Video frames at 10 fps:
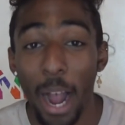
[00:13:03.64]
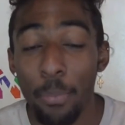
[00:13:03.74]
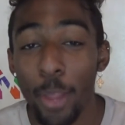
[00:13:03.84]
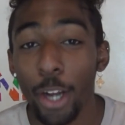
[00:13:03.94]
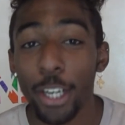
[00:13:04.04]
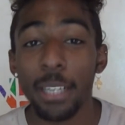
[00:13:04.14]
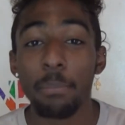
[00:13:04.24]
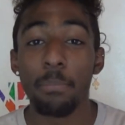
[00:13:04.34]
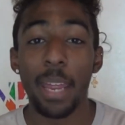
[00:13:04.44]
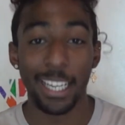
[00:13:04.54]
I'm not gonna
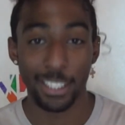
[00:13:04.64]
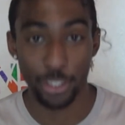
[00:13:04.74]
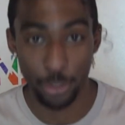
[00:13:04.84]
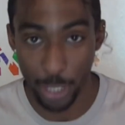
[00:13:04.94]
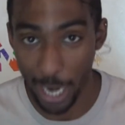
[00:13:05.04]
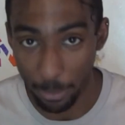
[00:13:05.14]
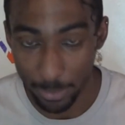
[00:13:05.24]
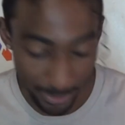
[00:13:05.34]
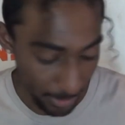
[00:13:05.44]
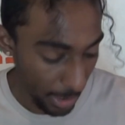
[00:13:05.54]
make
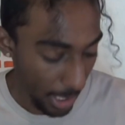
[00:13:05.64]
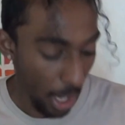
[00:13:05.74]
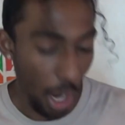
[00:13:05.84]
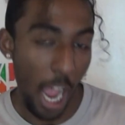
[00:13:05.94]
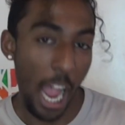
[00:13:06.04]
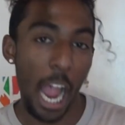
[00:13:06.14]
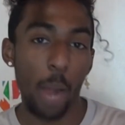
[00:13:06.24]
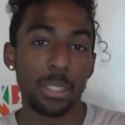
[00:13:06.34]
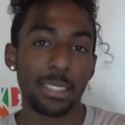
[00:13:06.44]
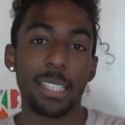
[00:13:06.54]
straps. I
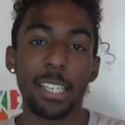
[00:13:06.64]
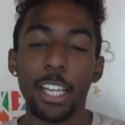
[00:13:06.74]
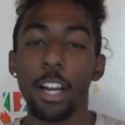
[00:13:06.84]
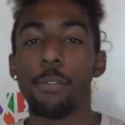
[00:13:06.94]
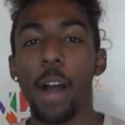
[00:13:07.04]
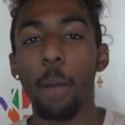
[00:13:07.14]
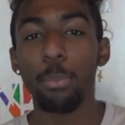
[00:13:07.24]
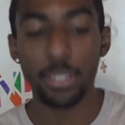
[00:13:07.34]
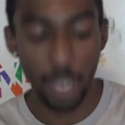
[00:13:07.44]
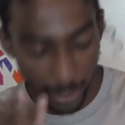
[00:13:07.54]
was thinking of
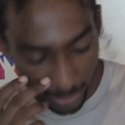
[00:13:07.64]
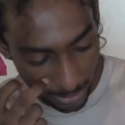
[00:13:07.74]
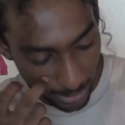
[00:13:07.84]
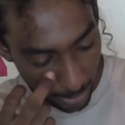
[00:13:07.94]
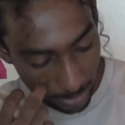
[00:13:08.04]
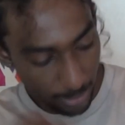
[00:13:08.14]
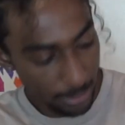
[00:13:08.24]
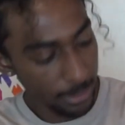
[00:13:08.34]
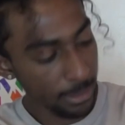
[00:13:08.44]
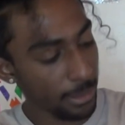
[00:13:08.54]
upcycling
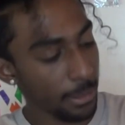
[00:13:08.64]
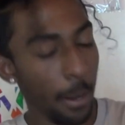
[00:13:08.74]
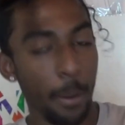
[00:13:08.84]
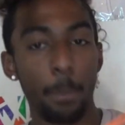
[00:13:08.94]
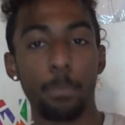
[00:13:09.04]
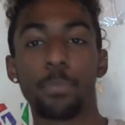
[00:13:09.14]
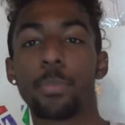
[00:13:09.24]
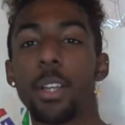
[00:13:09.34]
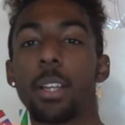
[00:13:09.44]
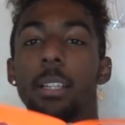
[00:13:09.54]
some
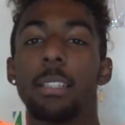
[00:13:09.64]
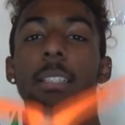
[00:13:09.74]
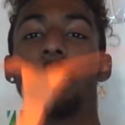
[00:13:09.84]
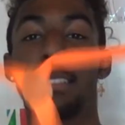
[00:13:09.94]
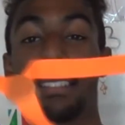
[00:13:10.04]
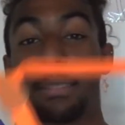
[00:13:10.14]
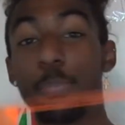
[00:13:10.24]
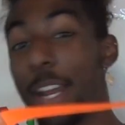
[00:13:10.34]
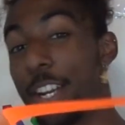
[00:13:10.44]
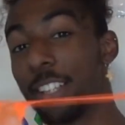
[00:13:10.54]

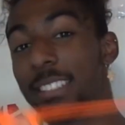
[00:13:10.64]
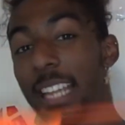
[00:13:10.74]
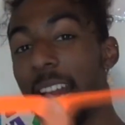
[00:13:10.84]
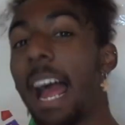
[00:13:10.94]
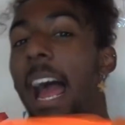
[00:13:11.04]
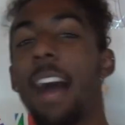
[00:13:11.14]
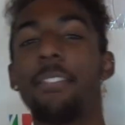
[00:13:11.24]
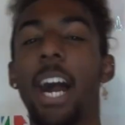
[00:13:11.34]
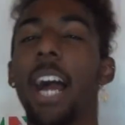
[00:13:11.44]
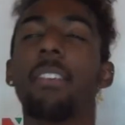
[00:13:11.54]
suspenders that I have.
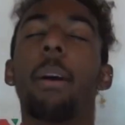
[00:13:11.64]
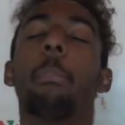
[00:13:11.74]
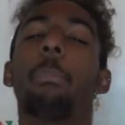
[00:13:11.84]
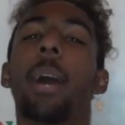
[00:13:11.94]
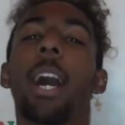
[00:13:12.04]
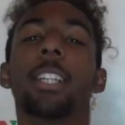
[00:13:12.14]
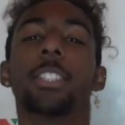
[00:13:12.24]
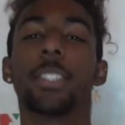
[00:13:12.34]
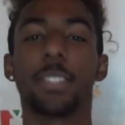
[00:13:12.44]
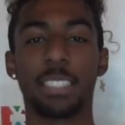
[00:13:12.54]
I have a
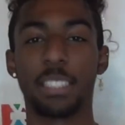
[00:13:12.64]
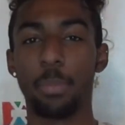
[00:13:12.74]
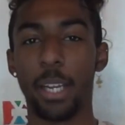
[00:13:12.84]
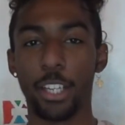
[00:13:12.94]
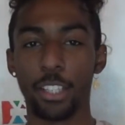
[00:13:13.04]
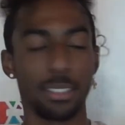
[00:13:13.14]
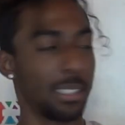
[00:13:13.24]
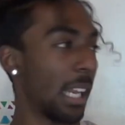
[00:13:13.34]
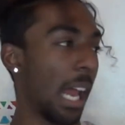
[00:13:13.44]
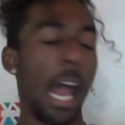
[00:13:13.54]
bunch of suspenders
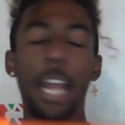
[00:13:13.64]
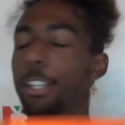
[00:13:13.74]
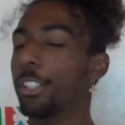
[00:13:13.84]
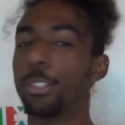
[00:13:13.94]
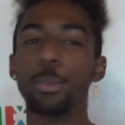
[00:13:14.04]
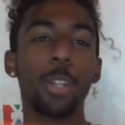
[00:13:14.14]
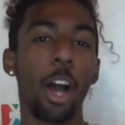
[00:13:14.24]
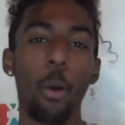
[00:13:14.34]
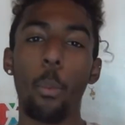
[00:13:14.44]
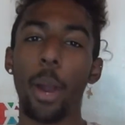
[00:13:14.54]
that I do
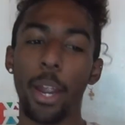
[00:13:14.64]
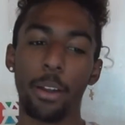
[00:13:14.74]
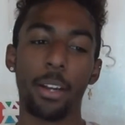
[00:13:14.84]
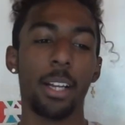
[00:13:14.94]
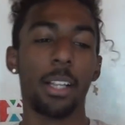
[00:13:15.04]
not wear.